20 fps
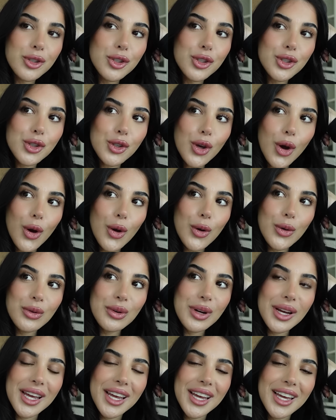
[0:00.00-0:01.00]

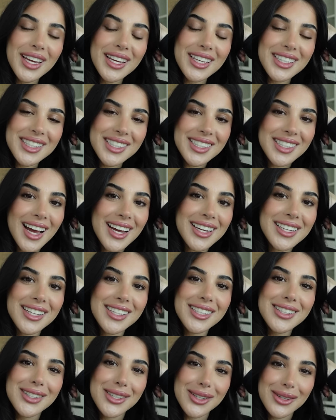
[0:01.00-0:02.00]
so
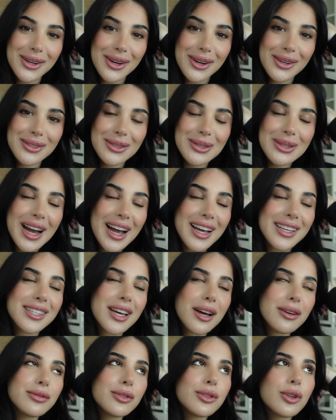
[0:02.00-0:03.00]
excited to go. You guys
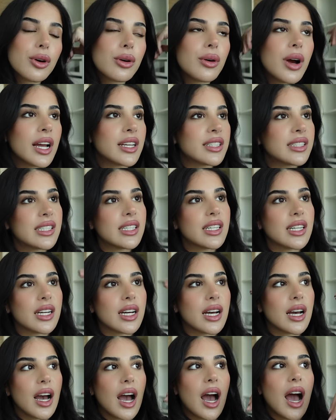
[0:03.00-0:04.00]
have no
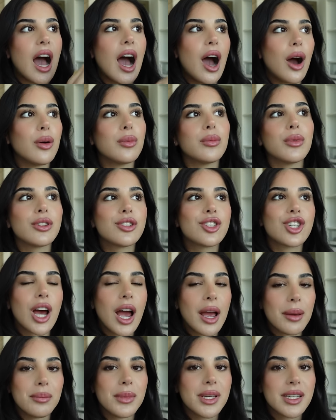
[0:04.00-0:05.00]
idea how much
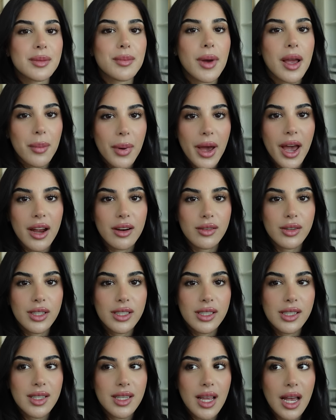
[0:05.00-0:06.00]
I miss my
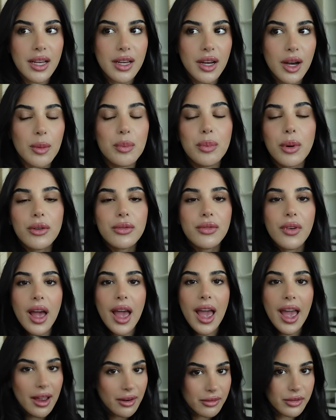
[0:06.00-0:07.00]
parents. Like, above
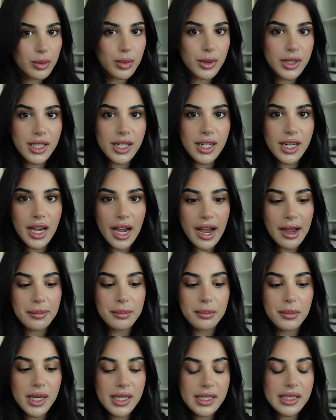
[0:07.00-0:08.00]
everybody, I
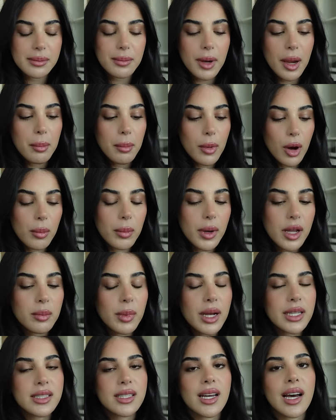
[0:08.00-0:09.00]
miss my mom and
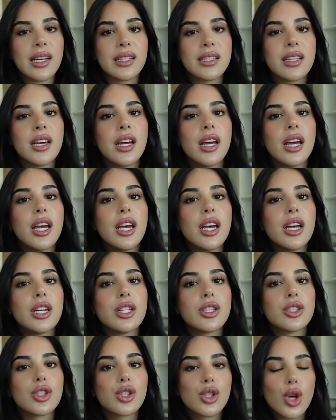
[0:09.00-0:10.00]
my dad
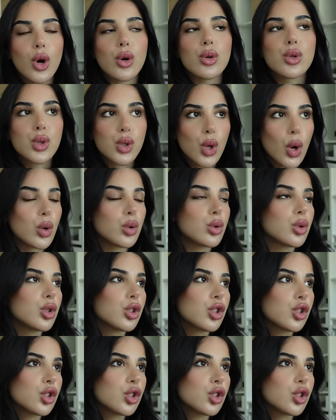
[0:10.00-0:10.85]
so